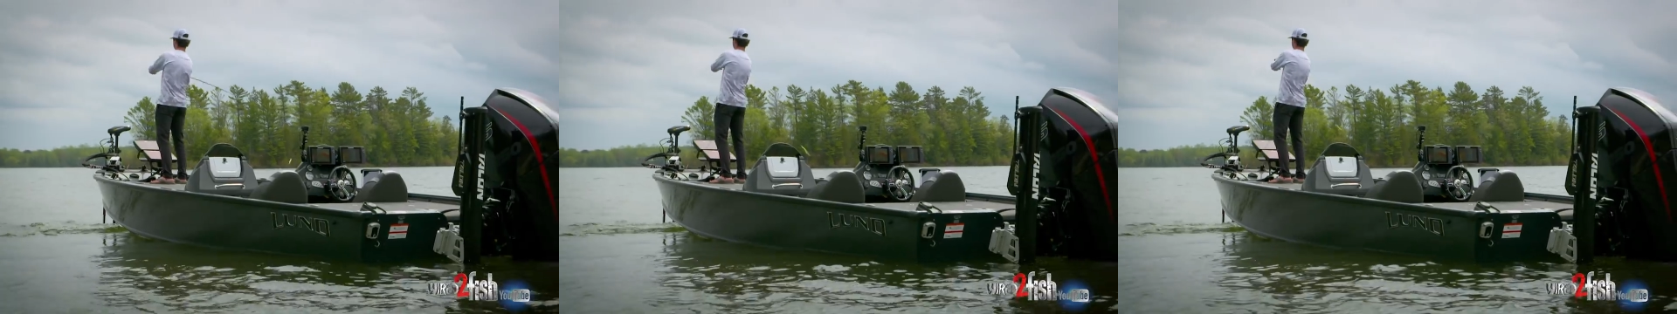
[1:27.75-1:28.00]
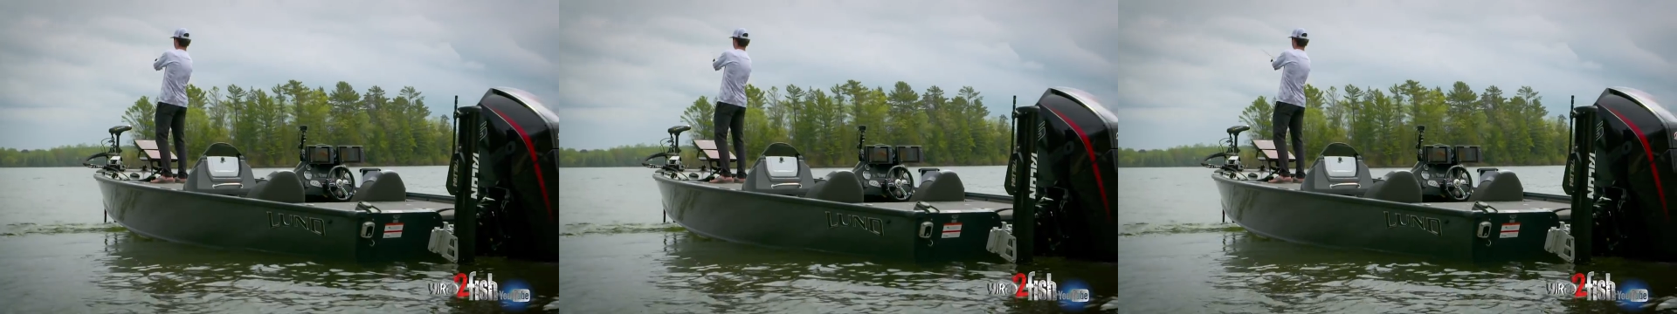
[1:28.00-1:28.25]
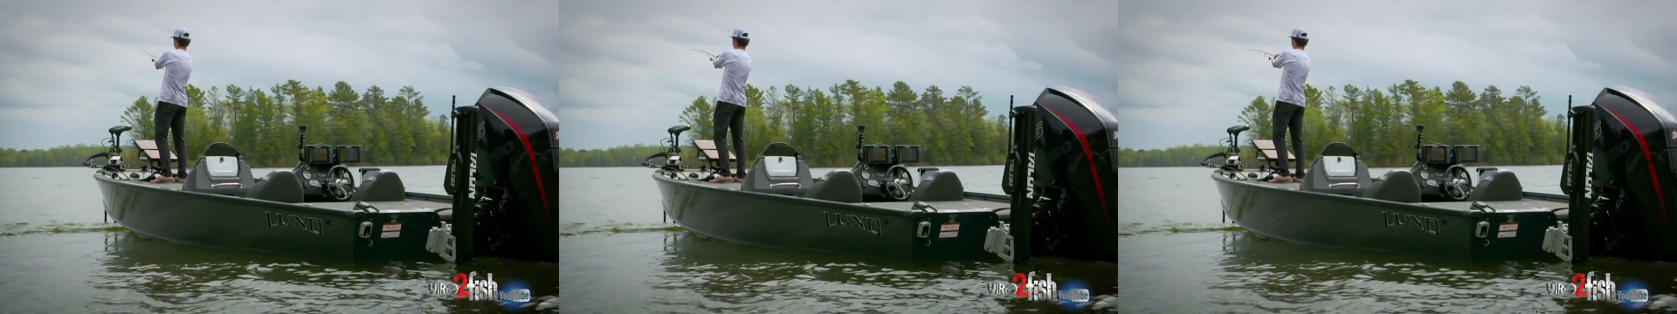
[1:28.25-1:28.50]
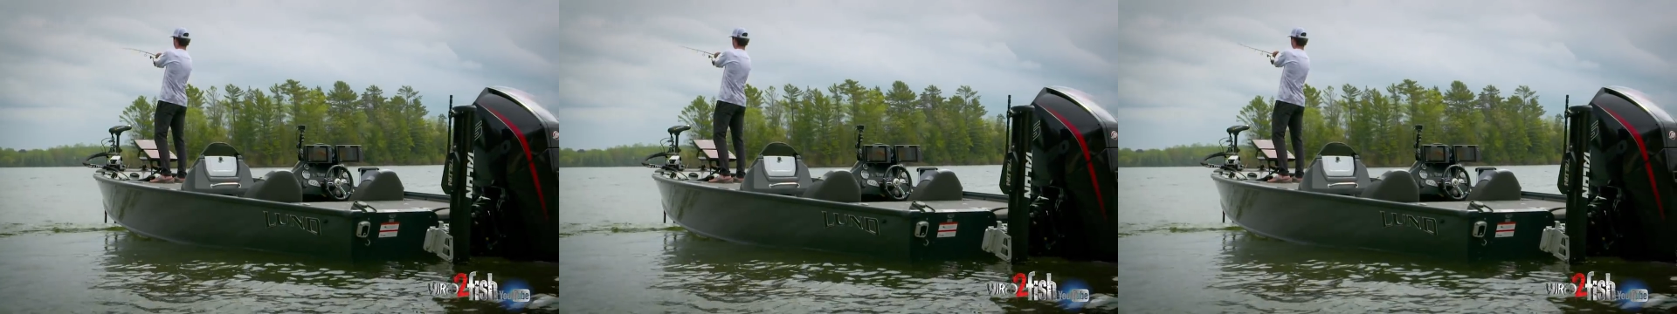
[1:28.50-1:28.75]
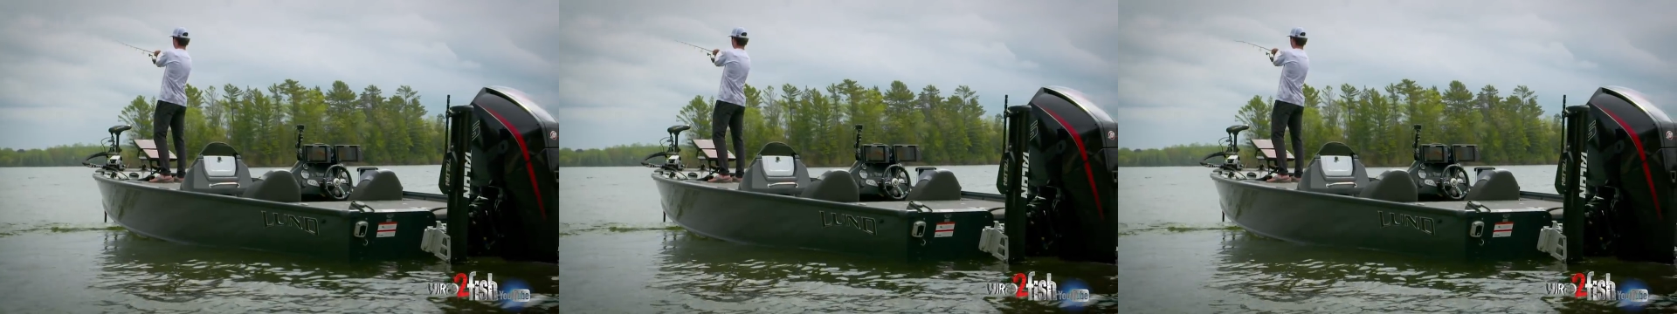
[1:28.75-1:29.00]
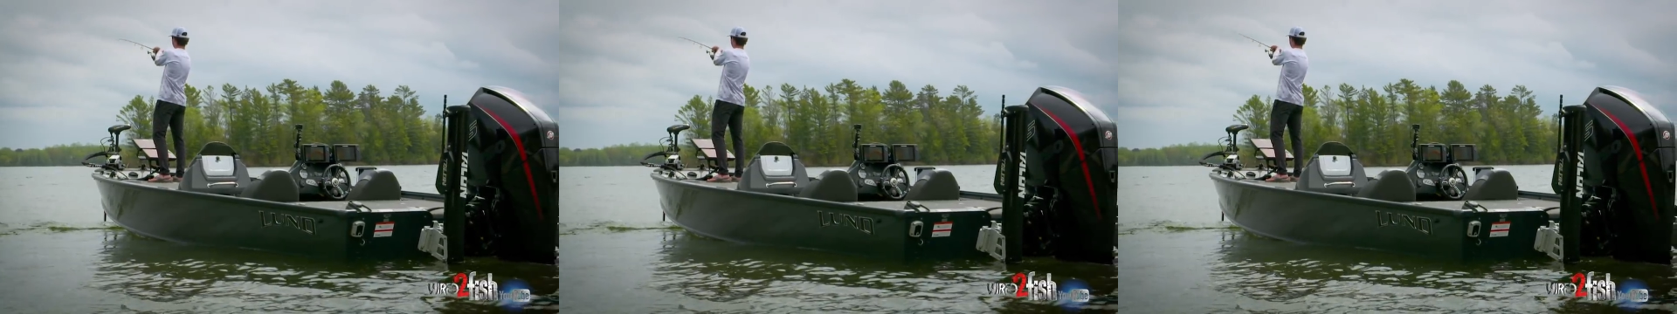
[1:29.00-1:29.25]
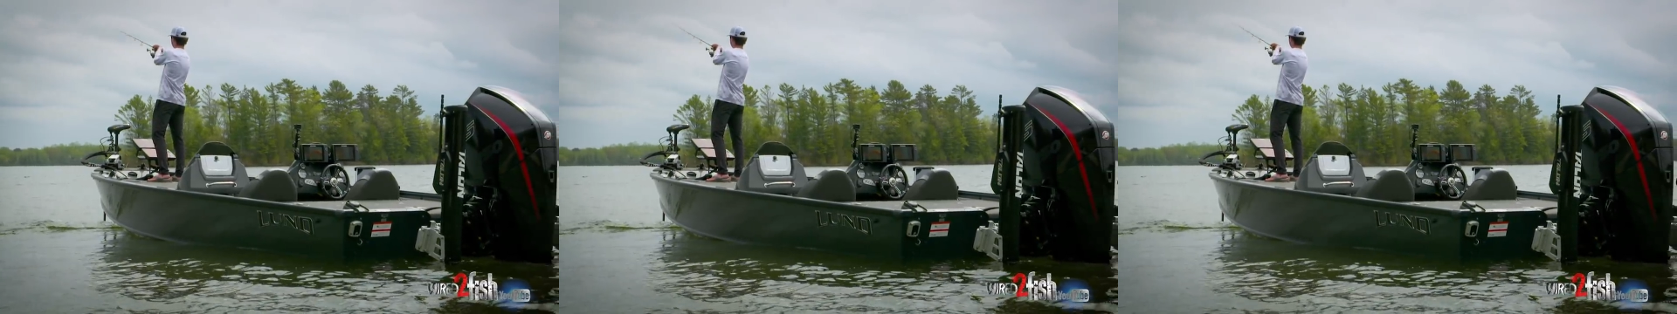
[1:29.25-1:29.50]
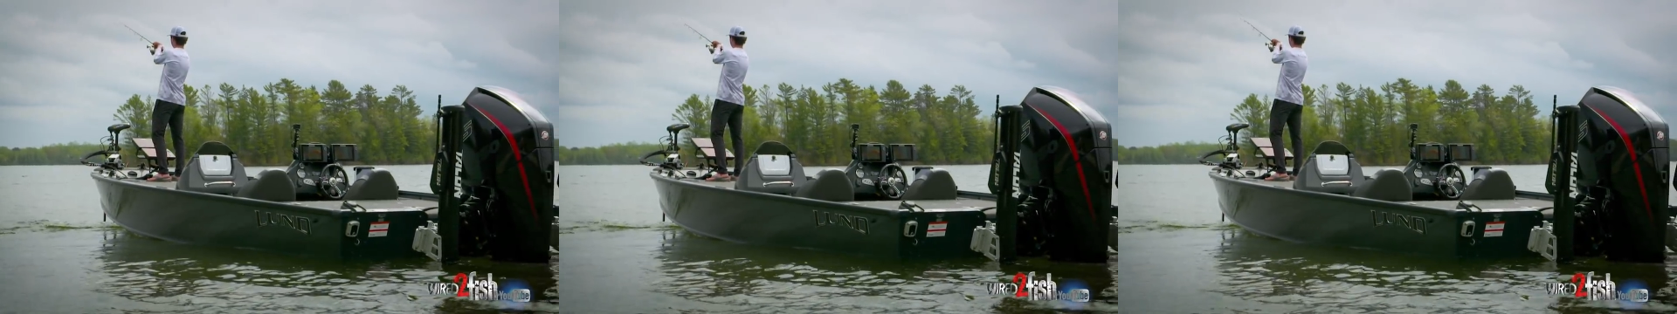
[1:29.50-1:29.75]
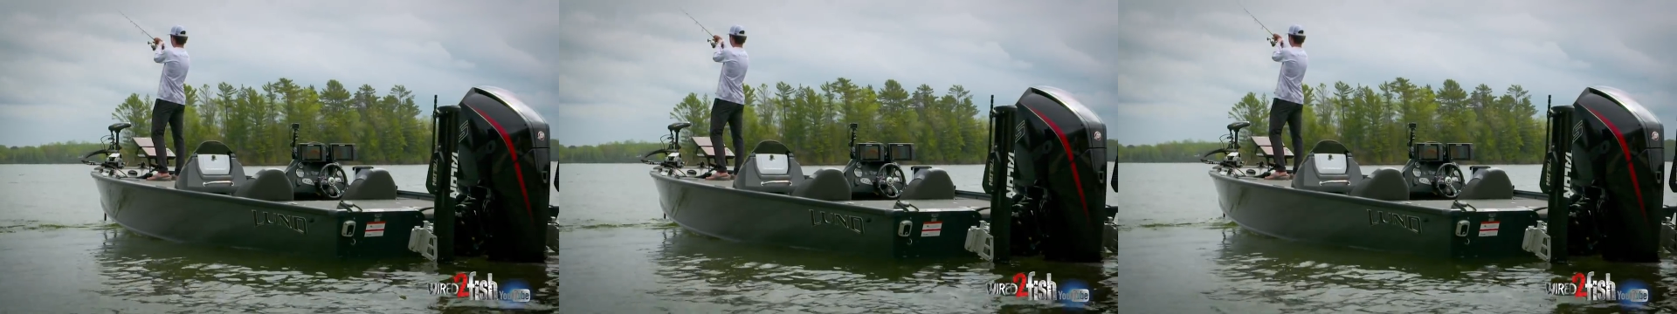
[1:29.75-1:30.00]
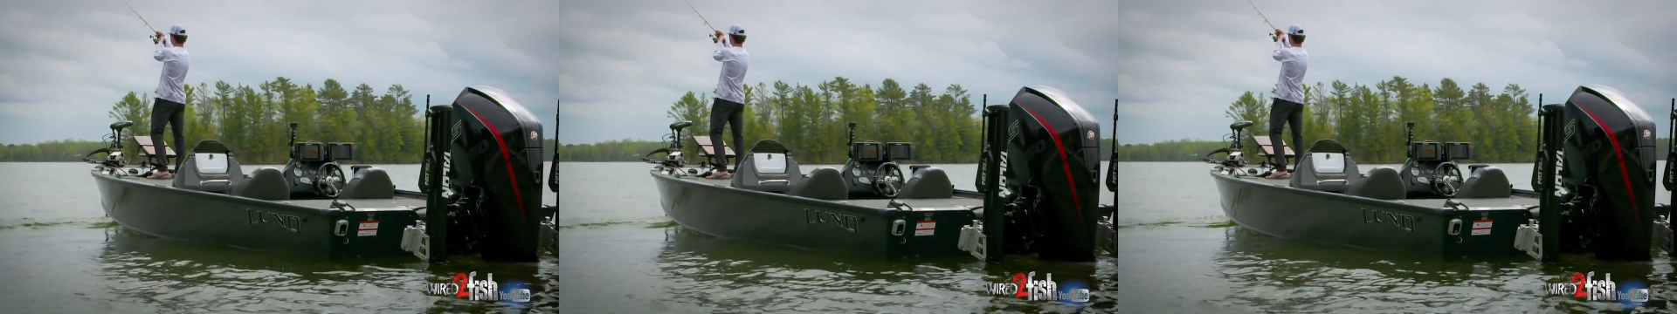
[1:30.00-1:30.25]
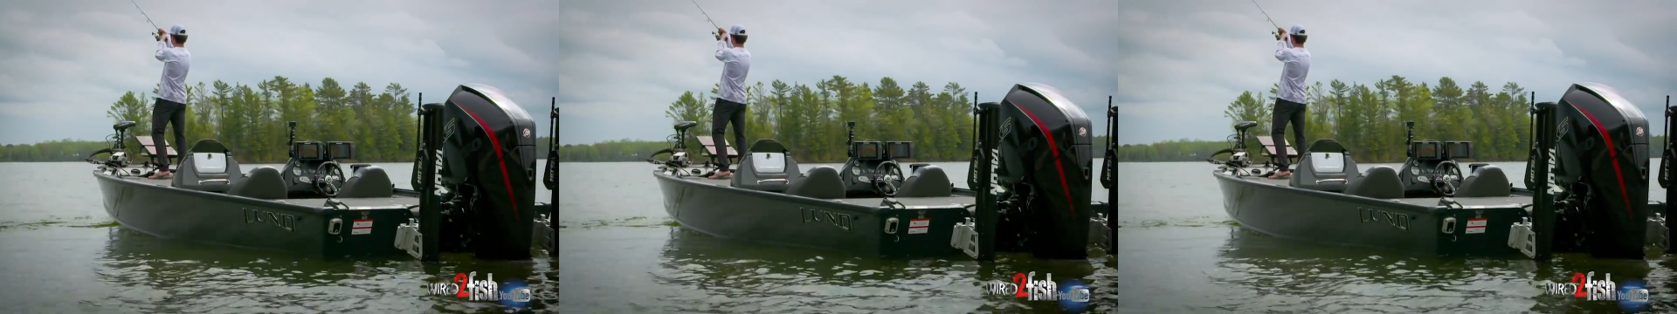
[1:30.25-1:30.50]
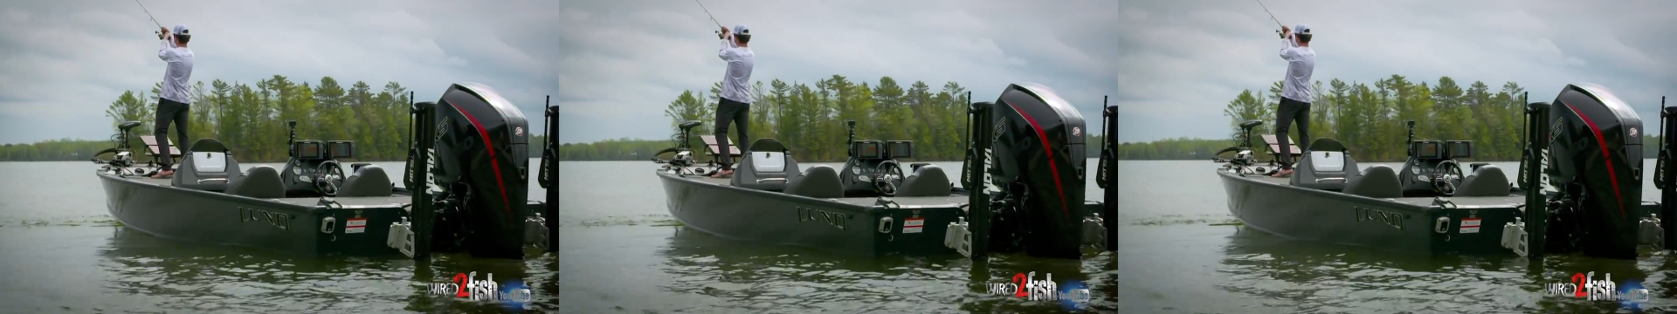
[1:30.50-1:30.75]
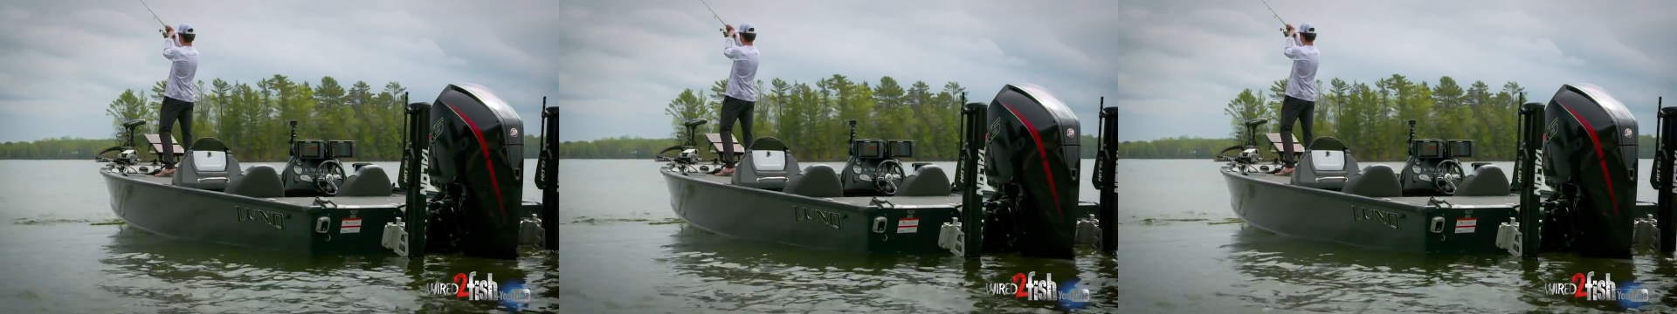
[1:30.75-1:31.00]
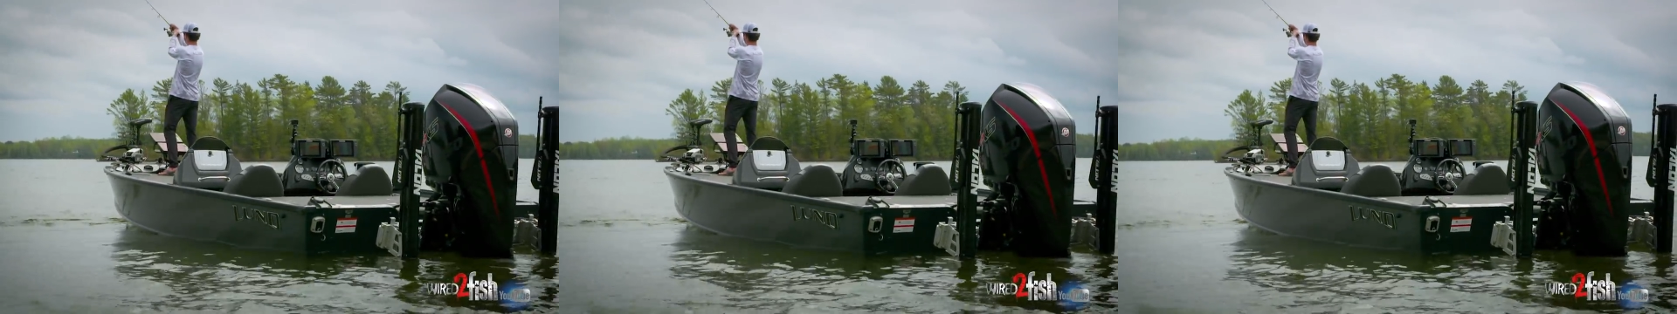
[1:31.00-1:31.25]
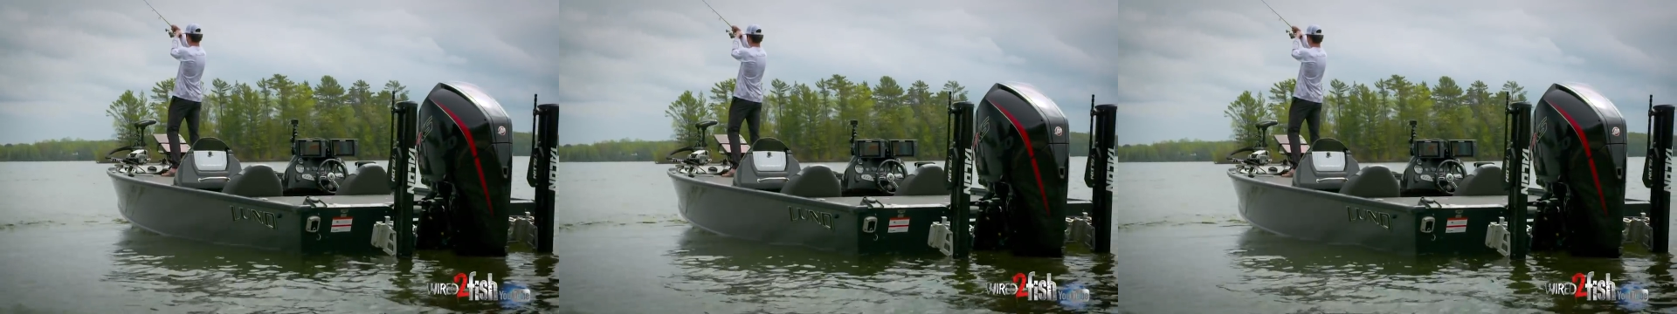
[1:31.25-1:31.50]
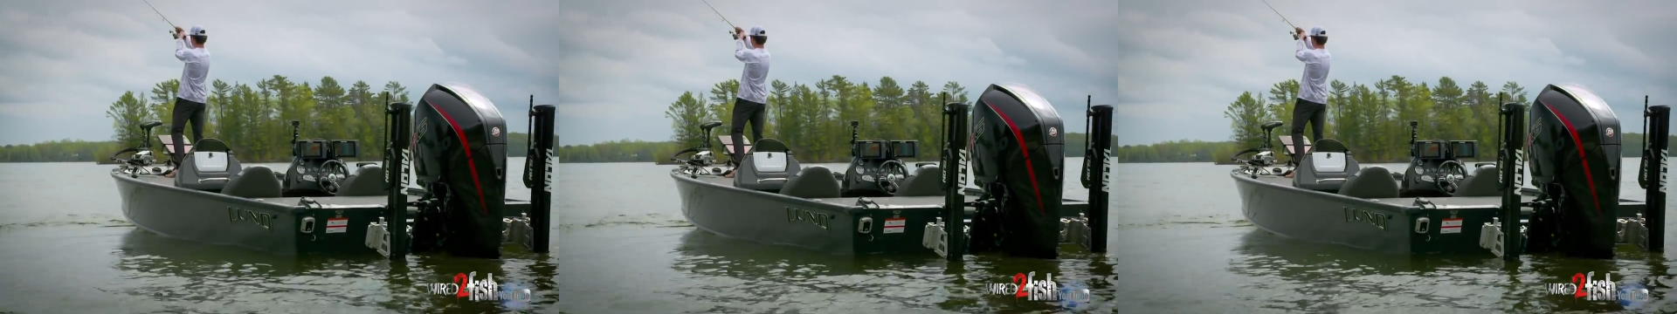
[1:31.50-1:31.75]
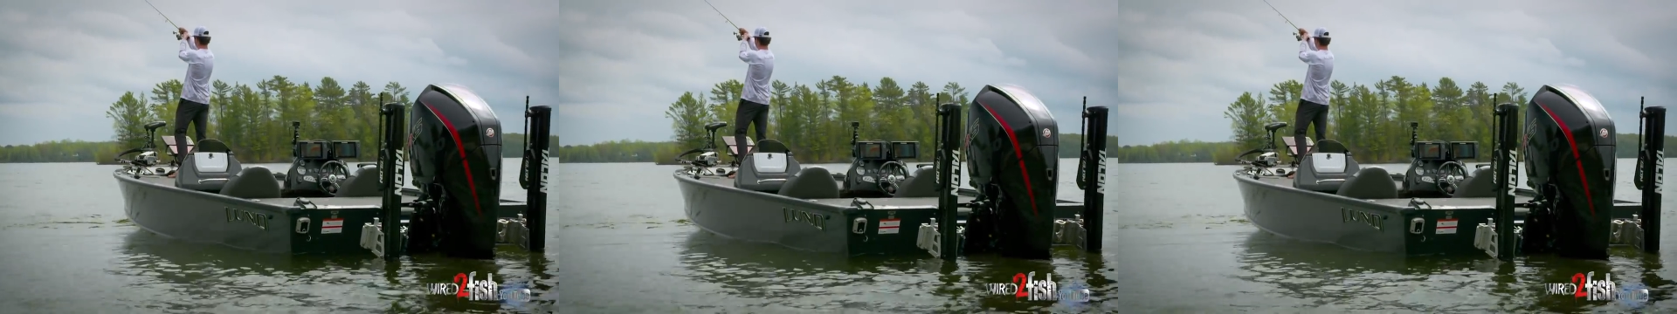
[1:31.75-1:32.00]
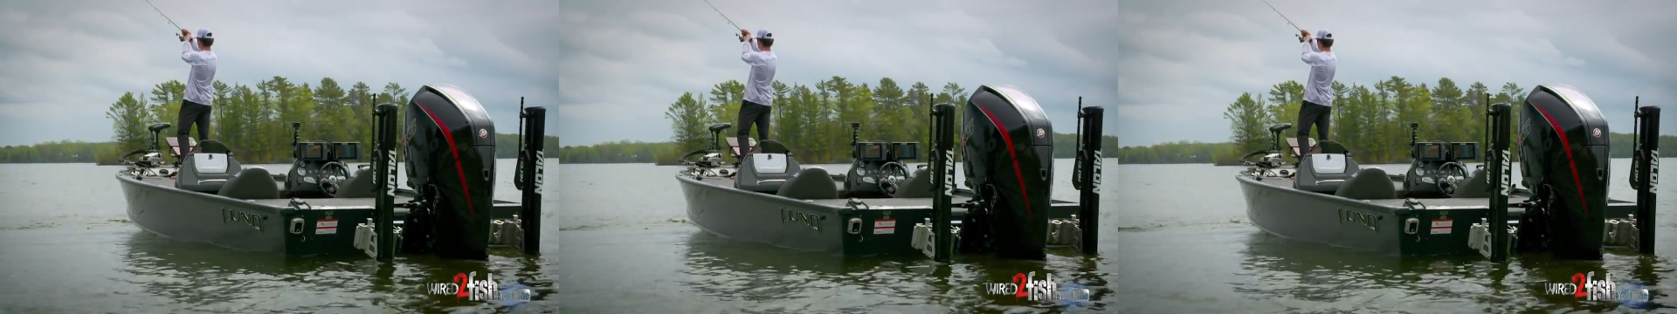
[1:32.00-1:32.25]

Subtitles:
No face is visible, so there are no lips to read.